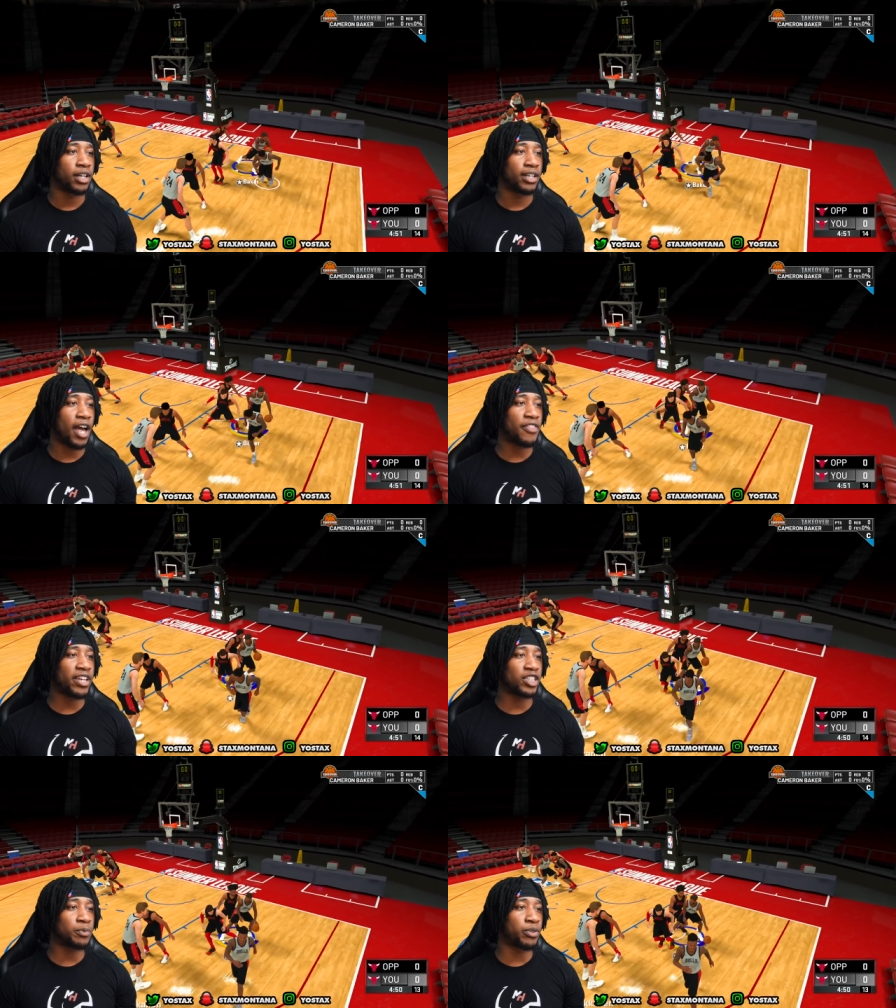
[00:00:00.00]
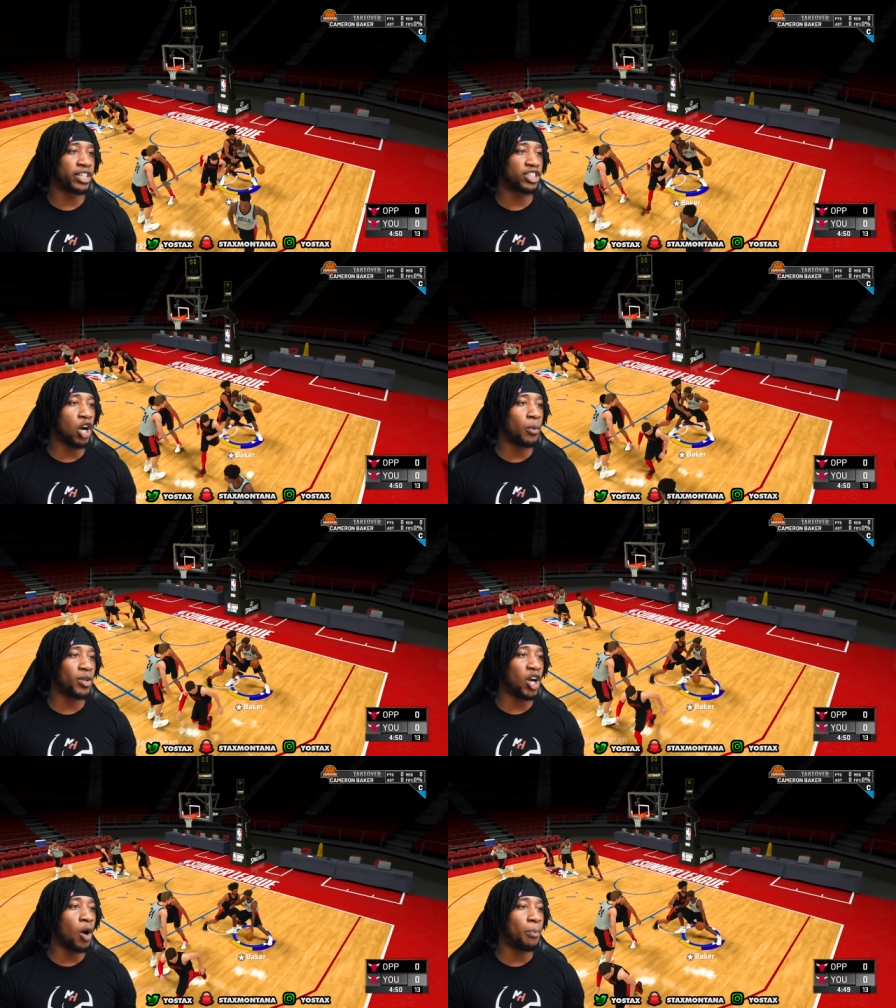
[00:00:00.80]
And I think it's pretty dope.
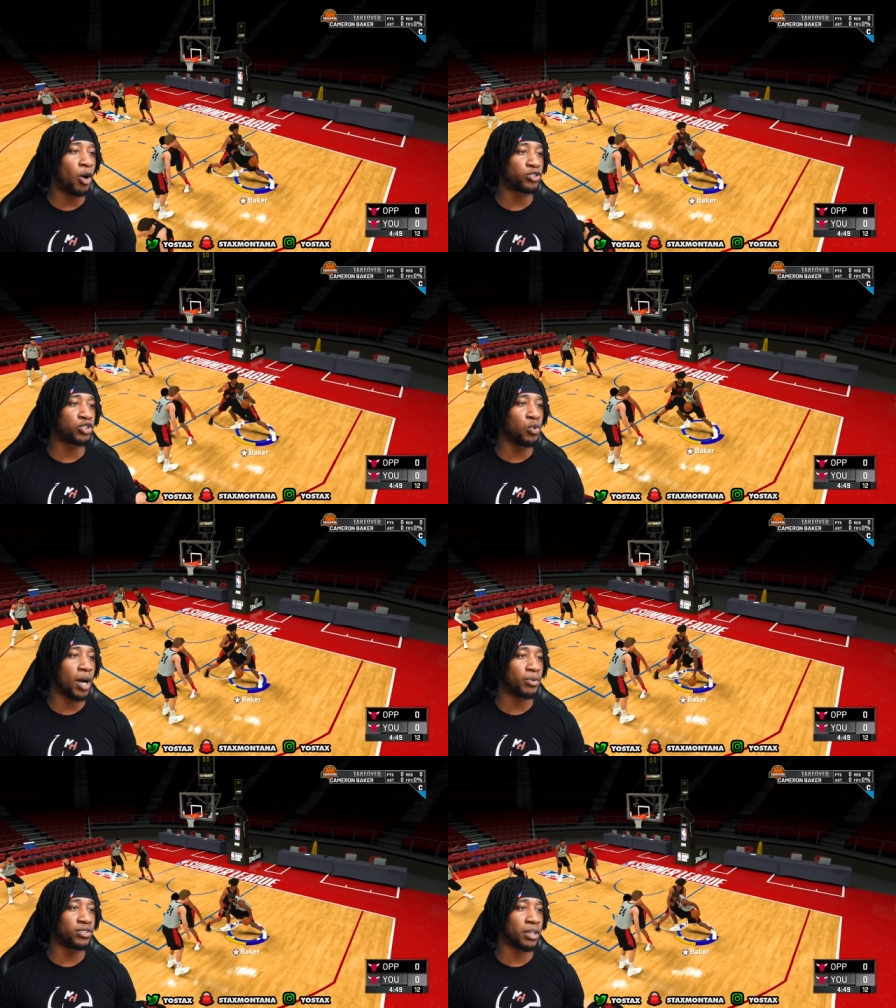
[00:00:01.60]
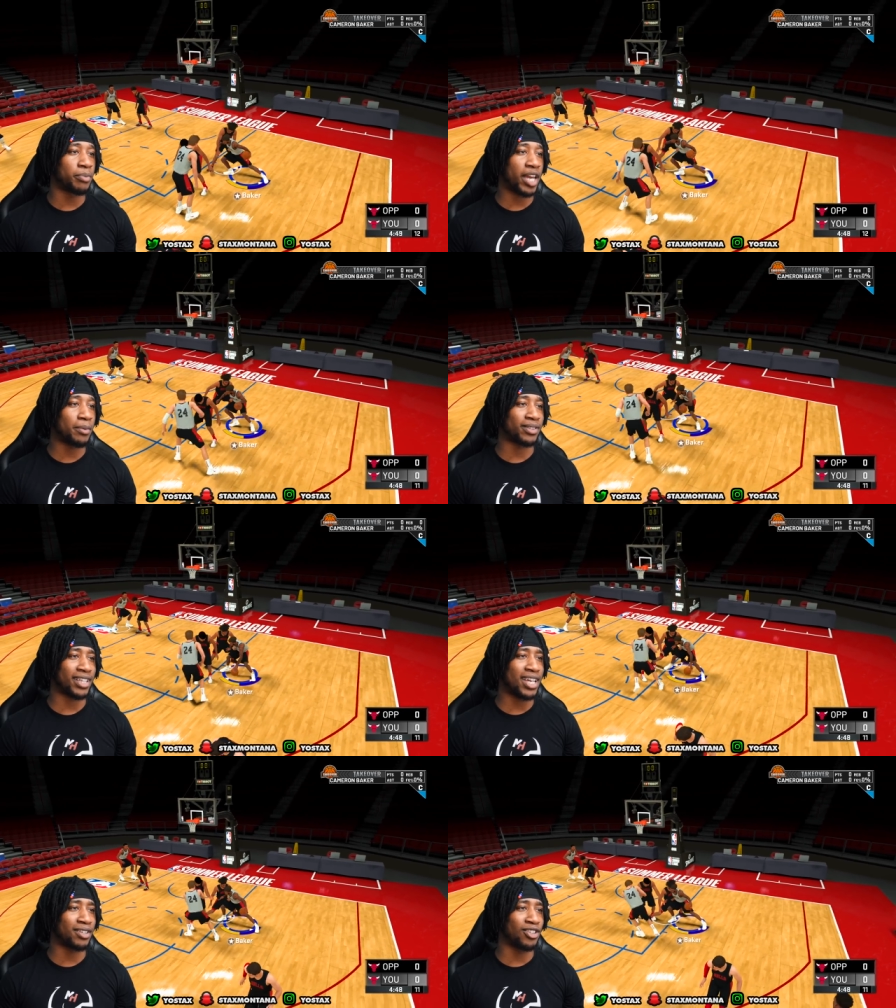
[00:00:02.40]
We gonna post you up. You was a baby.
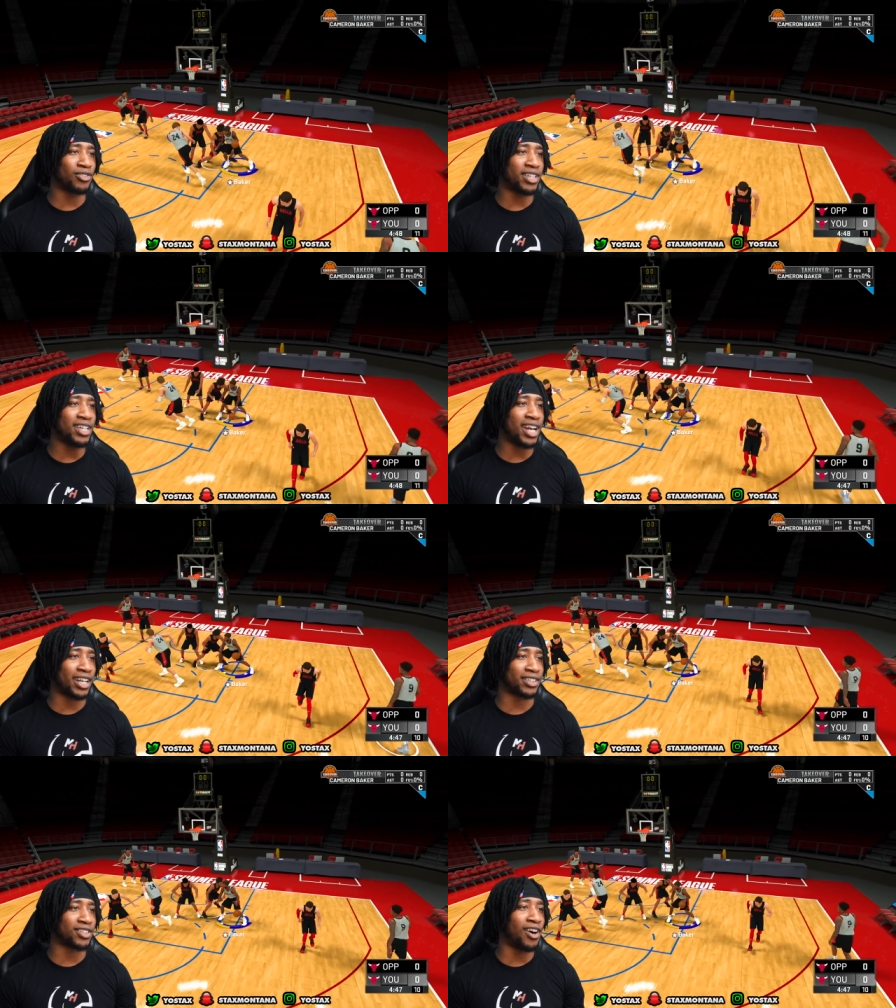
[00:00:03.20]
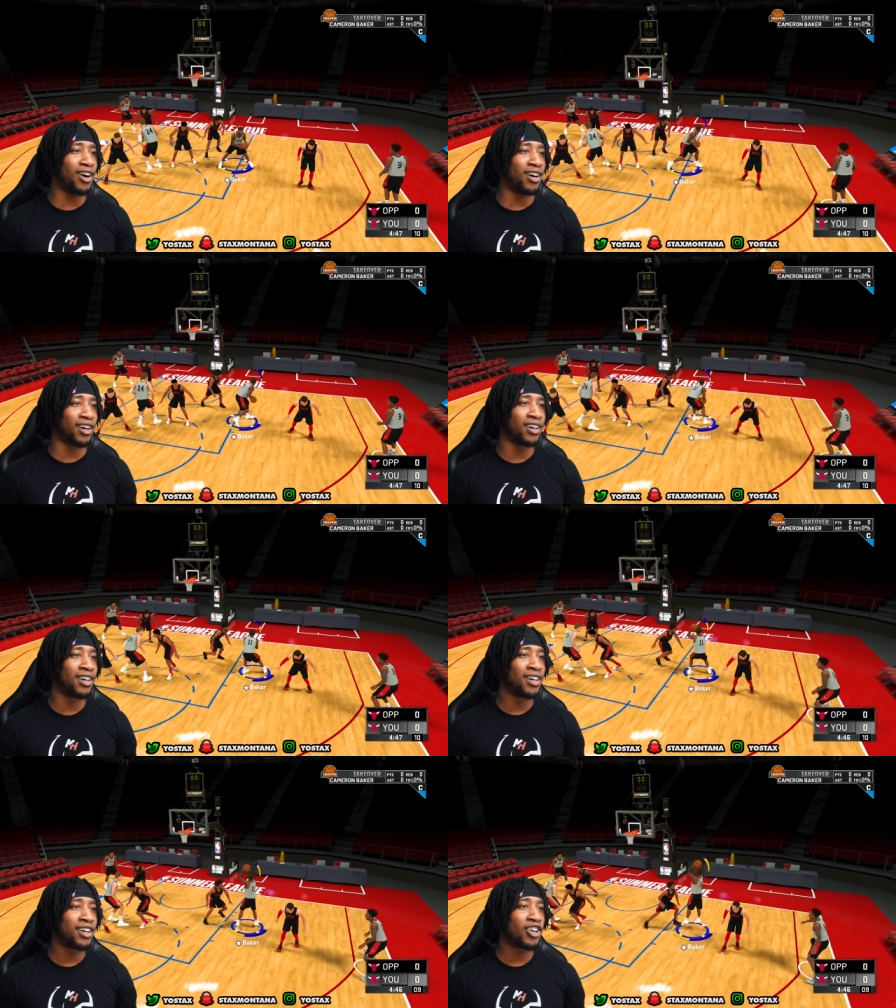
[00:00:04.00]
Damn, low-key kind of tall.
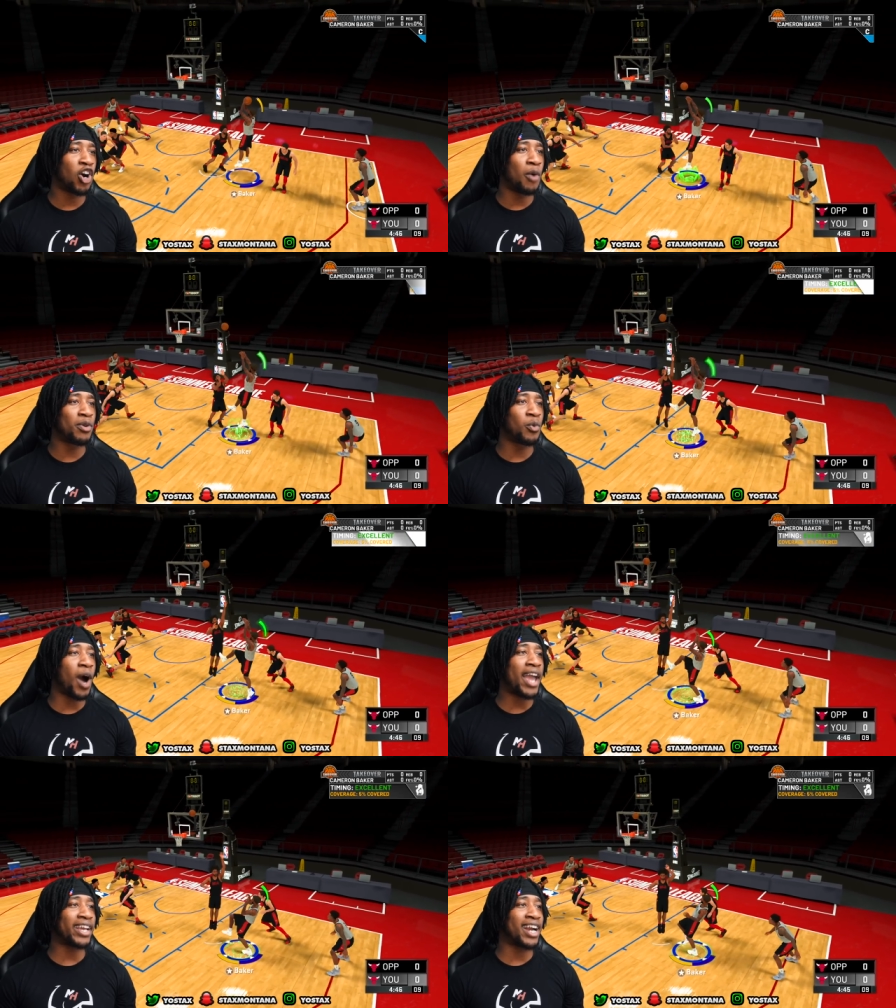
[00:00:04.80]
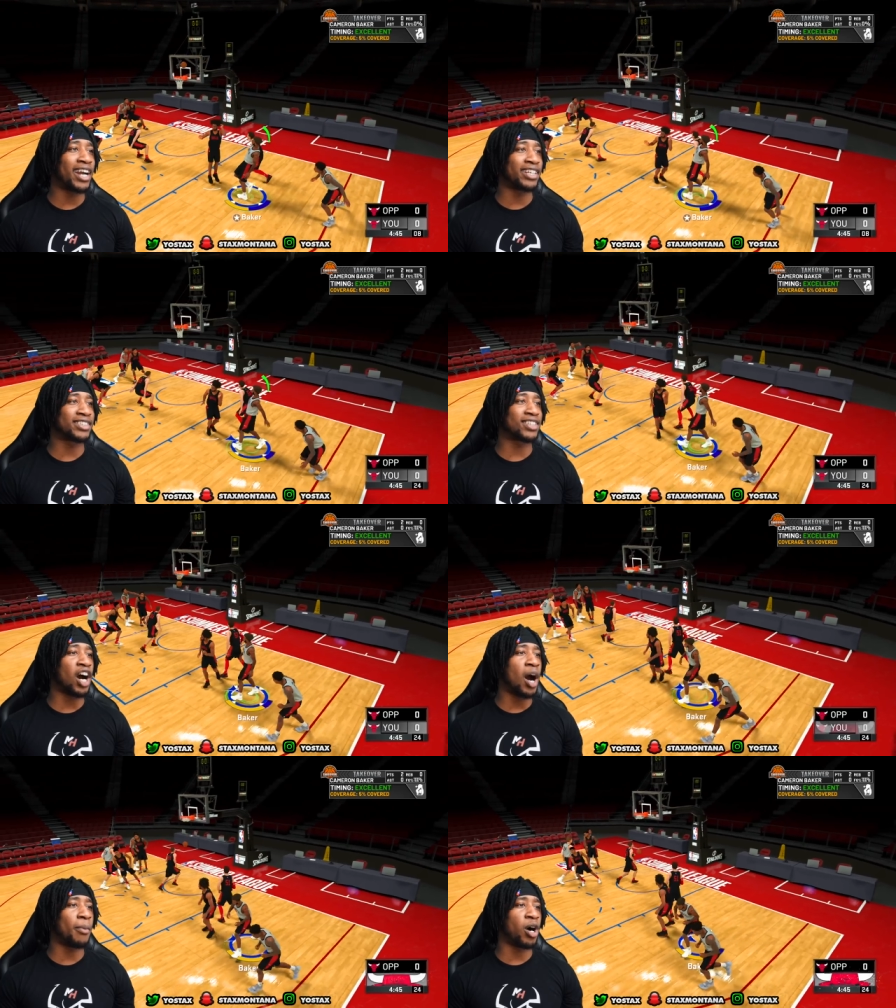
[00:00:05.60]
Coby White kind of
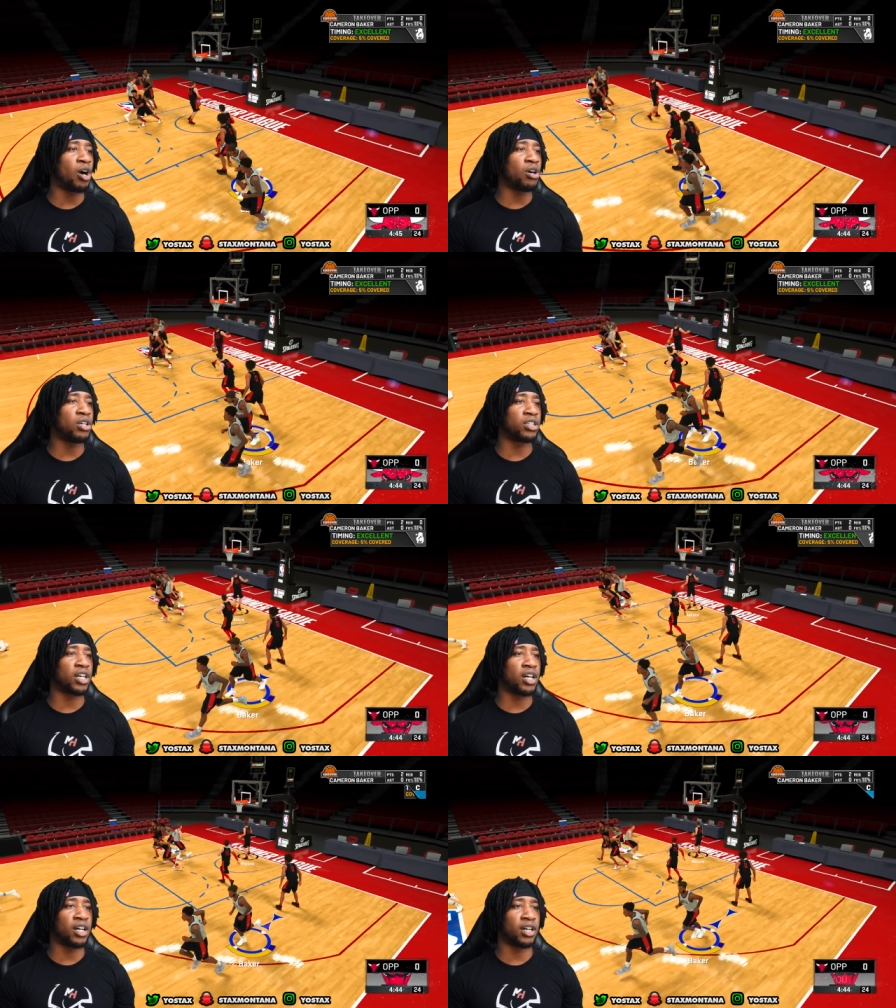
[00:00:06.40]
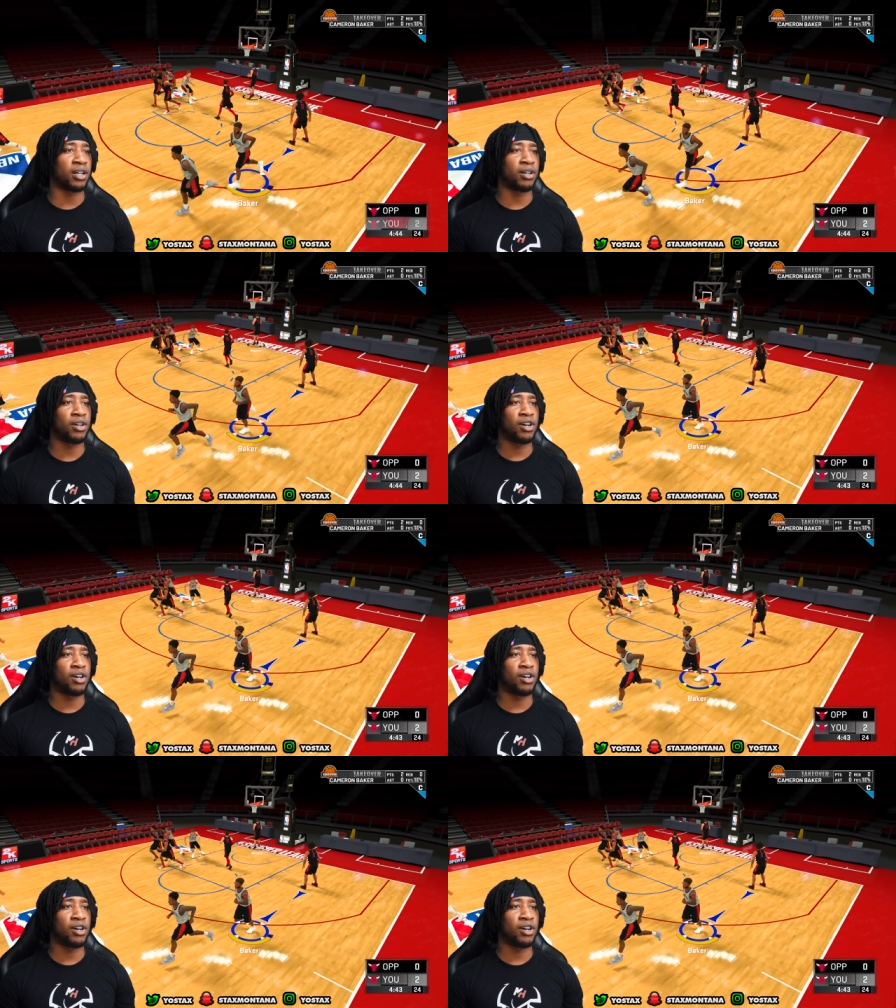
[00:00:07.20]
tall, but hold up.